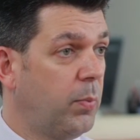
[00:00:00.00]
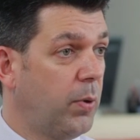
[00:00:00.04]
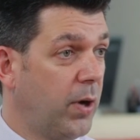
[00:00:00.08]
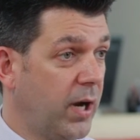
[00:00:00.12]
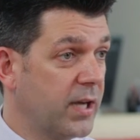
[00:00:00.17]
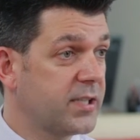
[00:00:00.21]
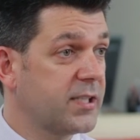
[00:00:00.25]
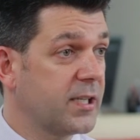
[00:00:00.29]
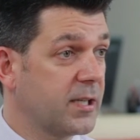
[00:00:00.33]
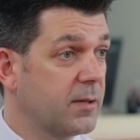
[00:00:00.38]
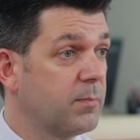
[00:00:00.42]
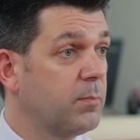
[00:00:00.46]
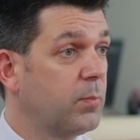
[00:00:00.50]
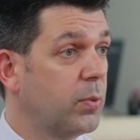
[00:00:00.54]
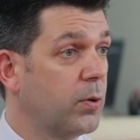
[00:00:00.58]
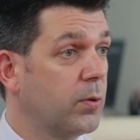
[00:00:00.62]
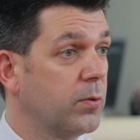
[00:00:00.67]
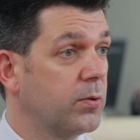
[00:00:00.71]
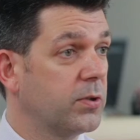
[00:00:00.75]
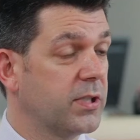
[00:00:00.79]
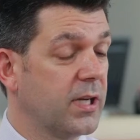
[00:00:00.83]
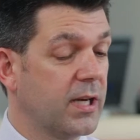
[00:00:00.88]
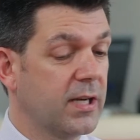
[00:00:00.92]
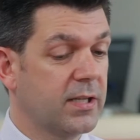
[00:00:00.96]
pressing
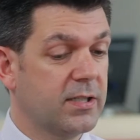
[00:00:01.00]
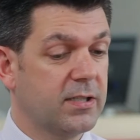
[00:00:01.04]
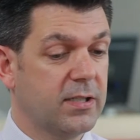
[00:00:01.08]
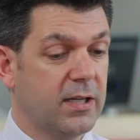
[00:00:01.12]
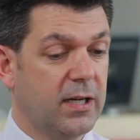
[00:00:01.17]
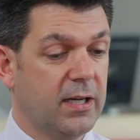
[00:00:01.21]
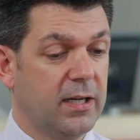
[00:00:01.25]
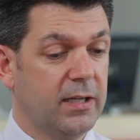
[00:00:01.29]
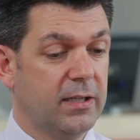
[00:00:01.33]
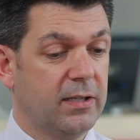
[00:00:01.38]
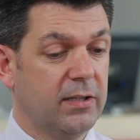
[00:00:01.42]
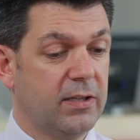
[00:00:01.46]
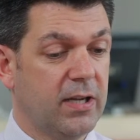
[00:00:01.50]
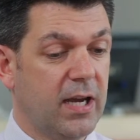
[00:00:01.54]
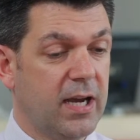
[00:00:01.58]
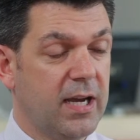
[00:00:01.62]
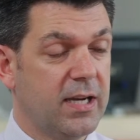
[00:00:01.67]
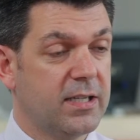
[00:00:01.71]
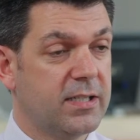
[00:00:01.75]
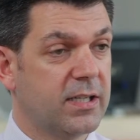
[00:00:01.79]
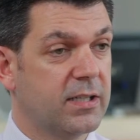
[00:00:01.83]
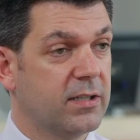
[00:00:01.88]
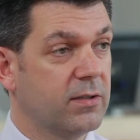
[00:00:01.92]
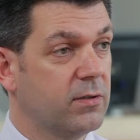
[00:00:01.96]
process and
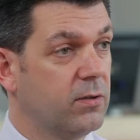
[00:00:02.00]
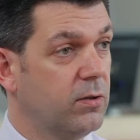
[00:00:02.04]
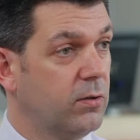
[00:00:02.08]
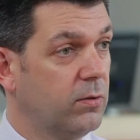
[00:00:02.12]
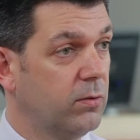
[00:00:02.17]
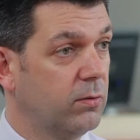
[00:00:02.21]
edging